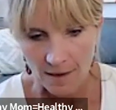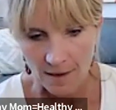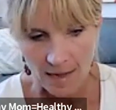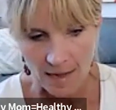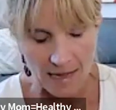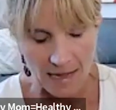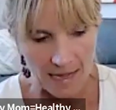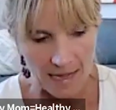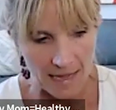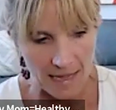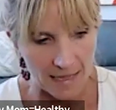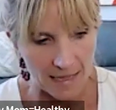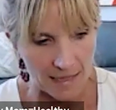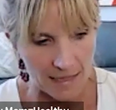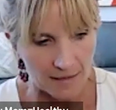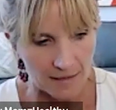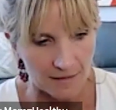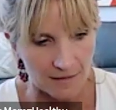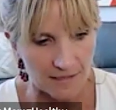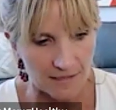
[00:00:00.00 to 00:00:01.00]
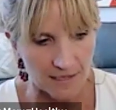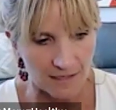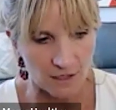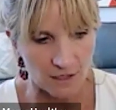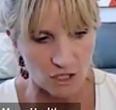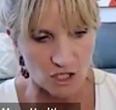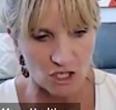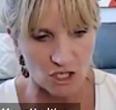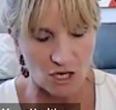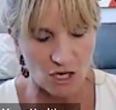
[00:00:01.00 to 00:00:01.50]
I
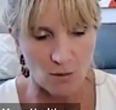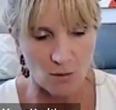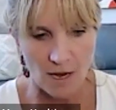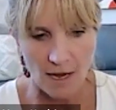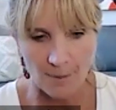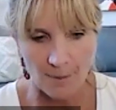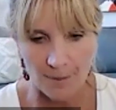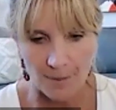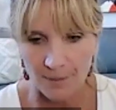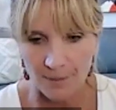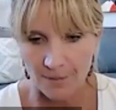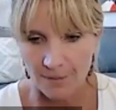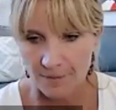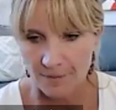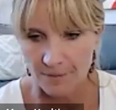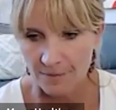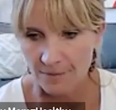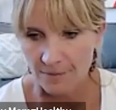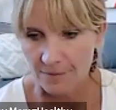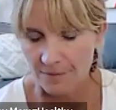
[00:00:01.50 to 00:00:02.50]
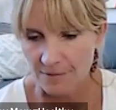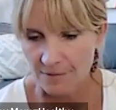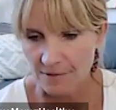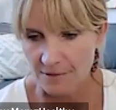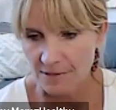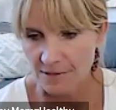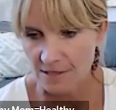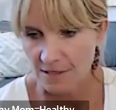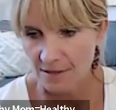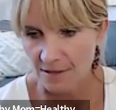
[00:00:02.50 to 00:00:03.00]
didn't show up
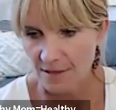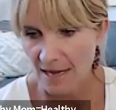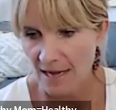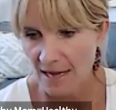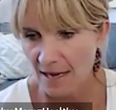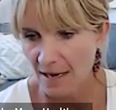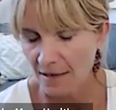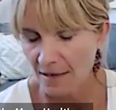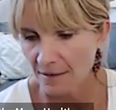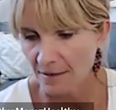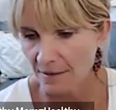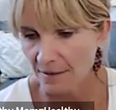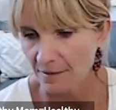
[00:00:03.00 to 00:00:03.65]
to that